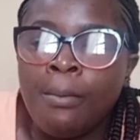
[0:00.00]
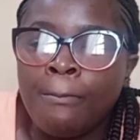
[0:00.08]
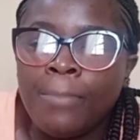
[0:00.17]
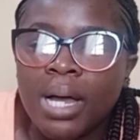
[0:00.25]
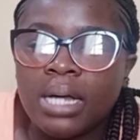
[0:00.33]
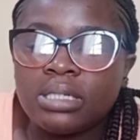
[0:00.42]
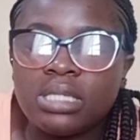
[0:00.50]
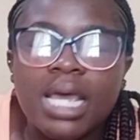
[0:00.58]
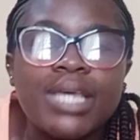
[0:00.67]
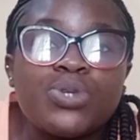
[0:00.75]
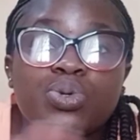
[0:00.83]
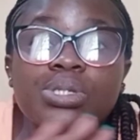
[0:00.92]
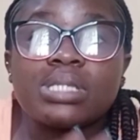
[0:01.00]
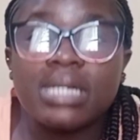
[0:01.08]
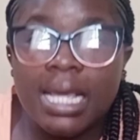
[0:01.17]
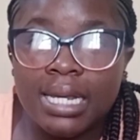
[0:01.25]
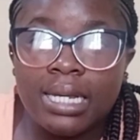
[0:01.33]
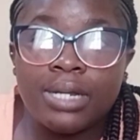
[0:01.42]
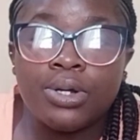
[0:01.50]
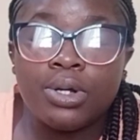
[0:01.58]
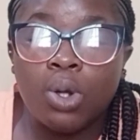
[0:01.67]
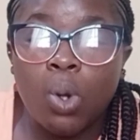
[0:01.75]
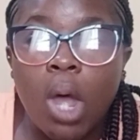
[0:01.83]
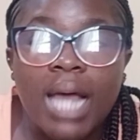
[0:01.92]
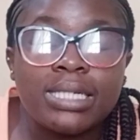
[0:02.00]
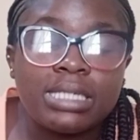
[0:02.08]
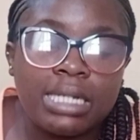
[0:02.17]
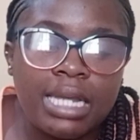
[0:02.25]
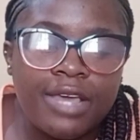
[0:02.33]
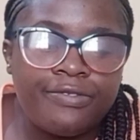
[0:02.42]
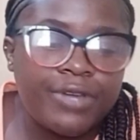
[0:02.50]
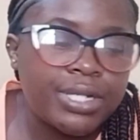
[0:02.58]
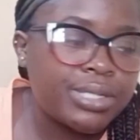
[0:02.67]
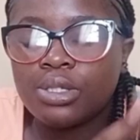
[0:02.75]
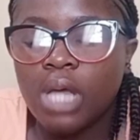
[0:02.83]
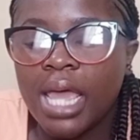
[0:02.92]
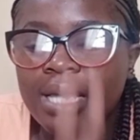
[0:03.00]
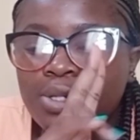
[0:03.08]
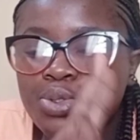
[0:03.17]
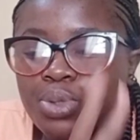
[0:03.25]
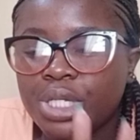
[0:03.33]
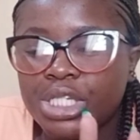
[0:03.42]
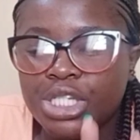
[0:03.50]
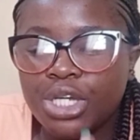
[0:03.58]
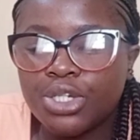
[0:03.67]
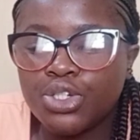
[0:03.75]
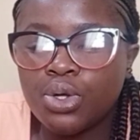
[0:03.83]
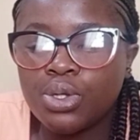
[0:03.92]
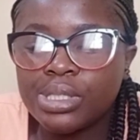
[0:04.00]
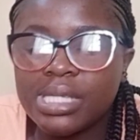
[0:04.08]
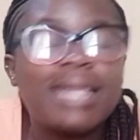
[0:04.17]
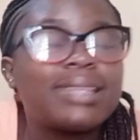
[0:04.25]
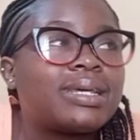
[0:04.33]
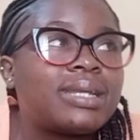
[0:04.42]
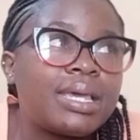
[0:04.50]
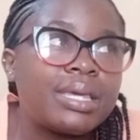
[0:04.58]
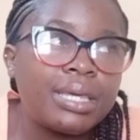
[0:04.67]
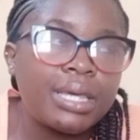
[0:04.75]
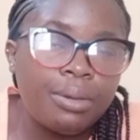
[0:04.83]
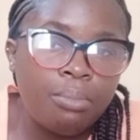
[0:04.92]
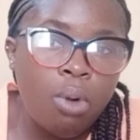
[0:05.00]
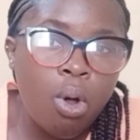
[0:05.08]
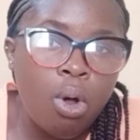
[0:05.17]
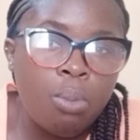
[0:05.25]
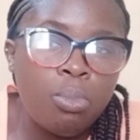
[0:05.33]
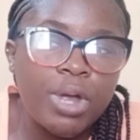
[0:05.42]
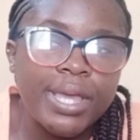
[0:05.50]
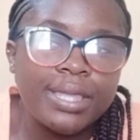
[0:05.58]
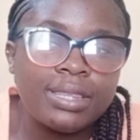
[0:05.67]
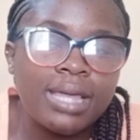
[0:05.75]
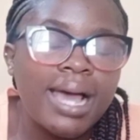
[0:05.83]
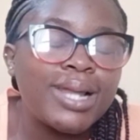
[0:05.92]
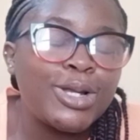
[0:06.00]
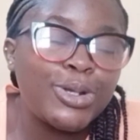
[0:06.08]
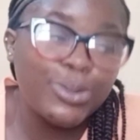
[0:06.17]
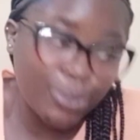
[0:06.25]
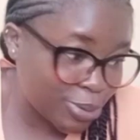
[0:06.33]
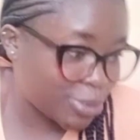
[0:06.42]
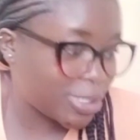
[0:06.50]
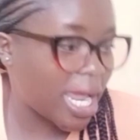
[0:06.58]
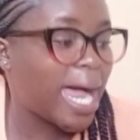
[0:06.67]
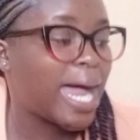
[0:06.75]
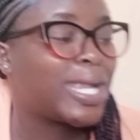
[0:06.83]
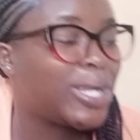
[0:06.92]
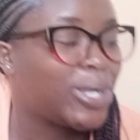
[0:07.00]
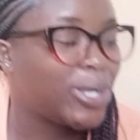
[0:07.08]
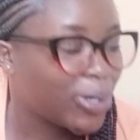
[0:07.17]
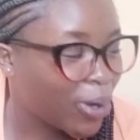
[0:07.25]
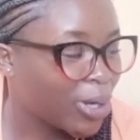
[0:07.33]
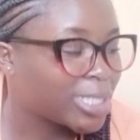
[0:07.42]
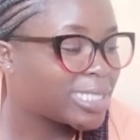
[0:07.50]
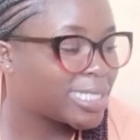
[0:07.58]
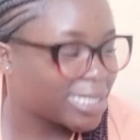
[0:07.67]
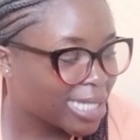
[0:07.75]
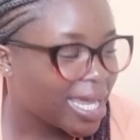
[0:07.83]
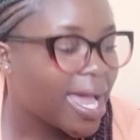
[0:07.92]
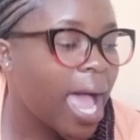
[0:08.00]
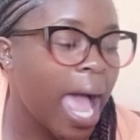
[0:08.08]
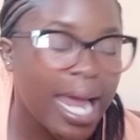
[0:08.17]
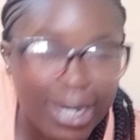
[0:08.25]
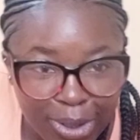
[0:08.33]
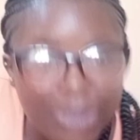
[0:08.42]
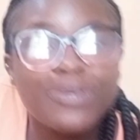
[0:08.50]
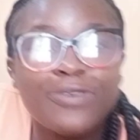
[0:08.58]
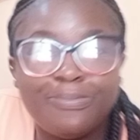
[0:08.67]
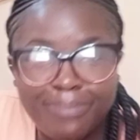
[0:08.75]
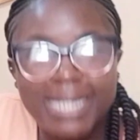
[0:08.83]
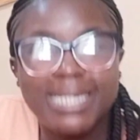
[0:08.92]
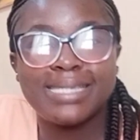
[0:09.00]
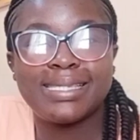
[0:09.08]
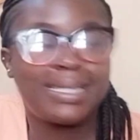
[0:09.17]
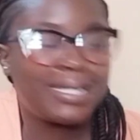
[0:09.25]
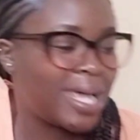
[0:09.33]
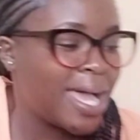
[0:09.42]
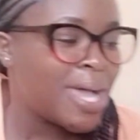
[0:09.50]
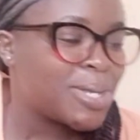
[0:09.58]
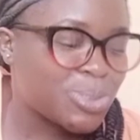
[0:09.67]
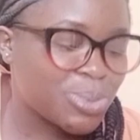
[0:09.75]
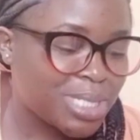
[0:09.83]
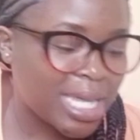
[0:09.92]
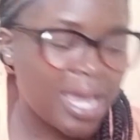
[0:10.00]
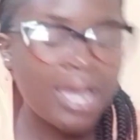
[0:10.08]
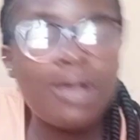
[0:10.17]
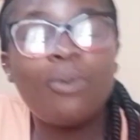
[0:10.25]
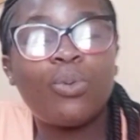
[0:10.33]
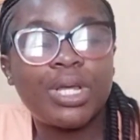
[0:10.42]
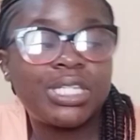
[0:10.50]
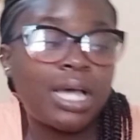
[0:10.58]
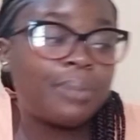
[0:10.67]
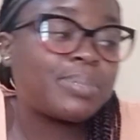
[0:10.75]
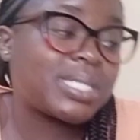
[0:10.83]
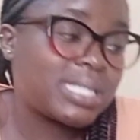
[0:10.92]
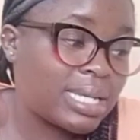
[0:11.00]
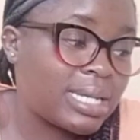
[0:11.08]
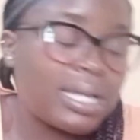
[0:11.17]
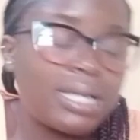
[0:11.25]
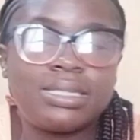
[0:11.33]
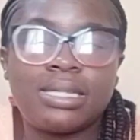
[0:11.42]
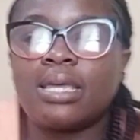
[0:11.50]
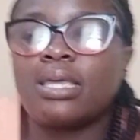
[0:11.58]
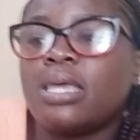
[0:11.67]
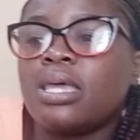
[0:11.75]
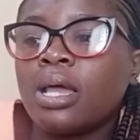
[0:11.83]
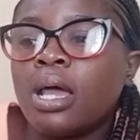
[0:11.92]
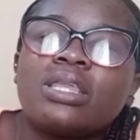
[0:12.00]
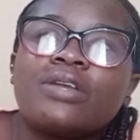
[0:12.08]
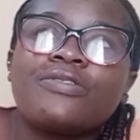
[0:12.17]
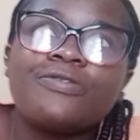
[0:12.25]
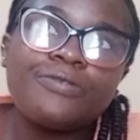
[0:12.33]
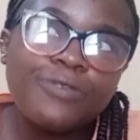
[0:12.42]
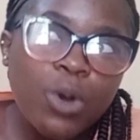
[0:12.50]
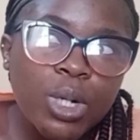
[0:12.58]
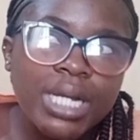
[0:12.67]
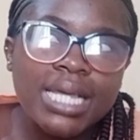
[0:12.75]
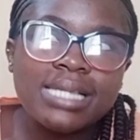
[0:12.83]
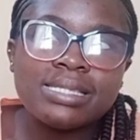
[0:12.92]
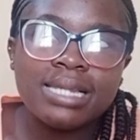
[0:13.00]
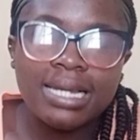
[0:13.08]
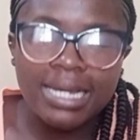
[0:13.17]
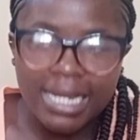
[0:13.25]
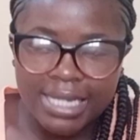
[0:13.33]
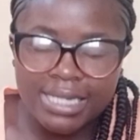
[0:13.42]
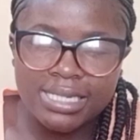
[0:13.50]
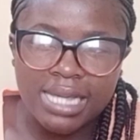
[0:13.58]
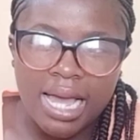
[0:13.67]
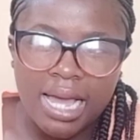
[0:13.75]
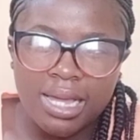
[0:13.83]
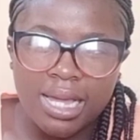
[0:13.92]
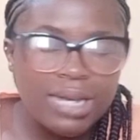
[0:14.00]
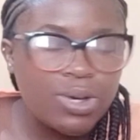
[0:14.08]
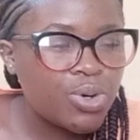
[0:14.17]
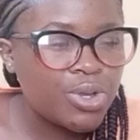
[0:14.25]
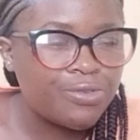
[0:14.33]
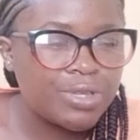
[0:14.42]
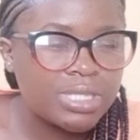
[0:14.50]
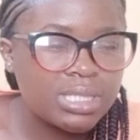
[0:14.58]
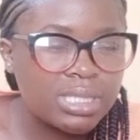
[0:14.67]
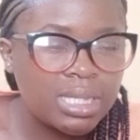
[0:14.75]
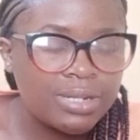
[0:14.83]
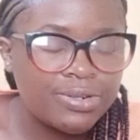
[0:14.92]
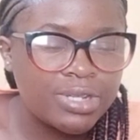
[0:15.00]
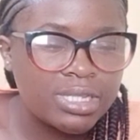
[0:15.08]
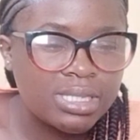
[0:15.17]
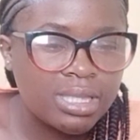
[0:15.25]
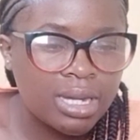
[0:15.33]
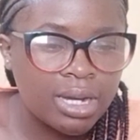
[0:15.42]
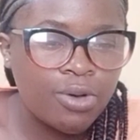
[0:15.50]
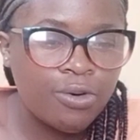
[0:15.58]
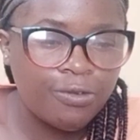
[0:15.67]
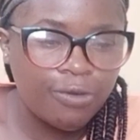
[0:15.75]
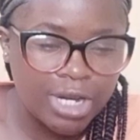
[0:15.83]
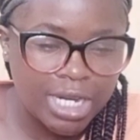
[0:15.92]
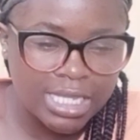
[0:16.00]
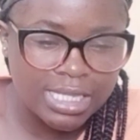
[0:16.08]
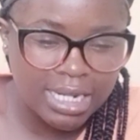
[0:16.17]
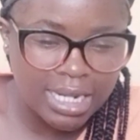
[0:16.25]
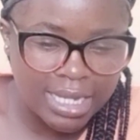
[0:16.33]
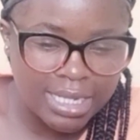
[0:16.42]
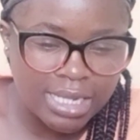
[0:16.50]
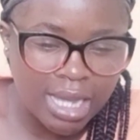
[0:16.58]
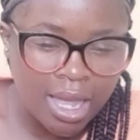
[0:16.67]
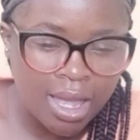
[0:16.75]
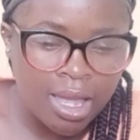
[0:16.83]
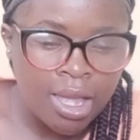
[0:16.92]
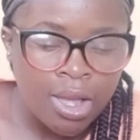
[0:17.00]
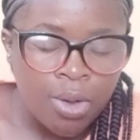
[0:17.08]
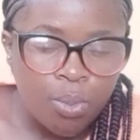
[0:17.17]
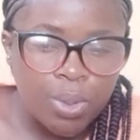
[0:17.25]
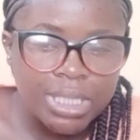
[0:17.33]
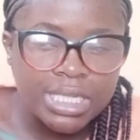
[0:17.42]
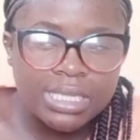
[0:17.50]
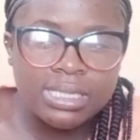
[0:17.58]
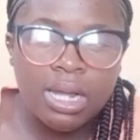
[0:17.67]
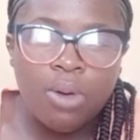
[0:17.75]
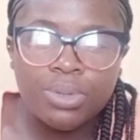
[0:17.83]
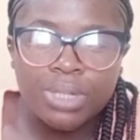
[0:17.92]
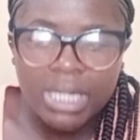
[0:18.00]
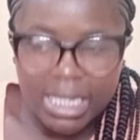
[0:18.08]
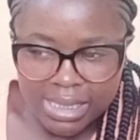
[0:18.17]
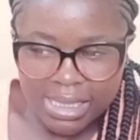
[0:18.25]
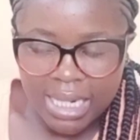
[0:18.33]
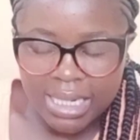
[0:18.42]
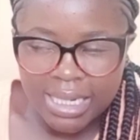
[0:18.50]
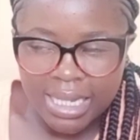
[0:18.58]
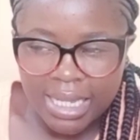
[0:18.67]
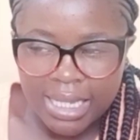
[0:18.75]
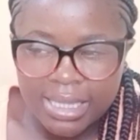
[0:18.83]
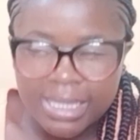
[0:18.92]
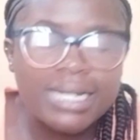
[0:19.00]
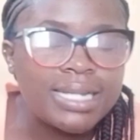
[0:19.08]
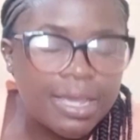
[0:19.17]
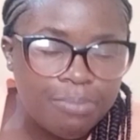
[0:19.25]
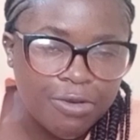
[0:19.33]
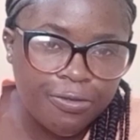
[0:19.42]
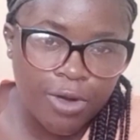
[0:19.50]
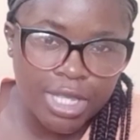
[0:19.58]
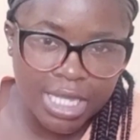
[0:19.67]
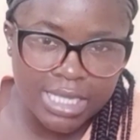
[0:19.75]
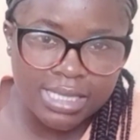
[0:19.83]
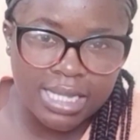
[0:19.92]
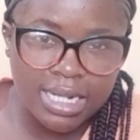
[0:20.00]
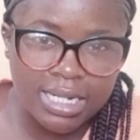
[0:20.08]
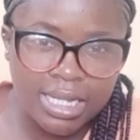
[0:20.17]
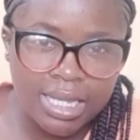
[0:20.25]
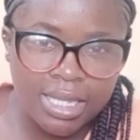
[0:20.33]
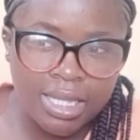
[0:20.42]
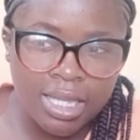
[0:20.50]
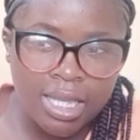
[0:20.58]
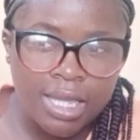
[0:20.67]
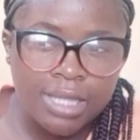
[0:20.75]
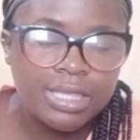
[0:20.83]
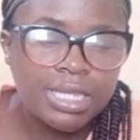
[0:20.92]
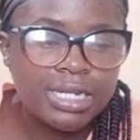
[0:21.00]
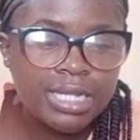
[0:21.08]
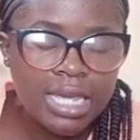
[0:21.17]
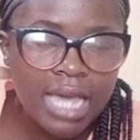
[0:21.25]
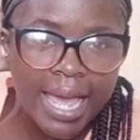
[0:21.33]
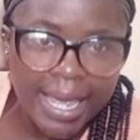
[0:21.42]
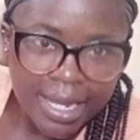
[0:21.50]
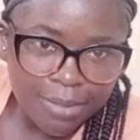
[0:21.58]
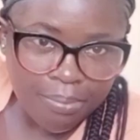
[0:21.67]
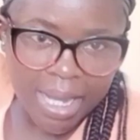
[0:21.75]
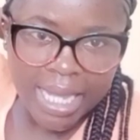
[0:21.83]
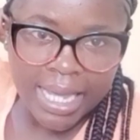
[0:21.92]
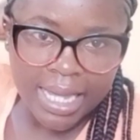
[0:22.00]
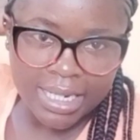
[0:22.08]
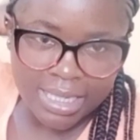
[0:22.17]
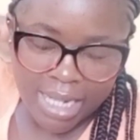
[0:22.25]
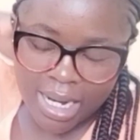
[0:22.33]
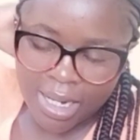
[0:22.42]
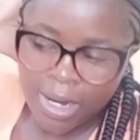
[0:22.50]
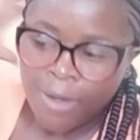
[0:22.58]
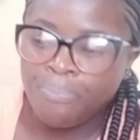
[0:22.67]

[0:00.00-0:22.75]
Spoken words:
But yeah, it was slightly low at 11. I had 2 injections and then I came home with a lot of medicine to take, which I'm still taking. And 4 days later, I don't know if it's 3 or 4 days later, which is now yesterday, the day before yesterday, the day I had my hair done,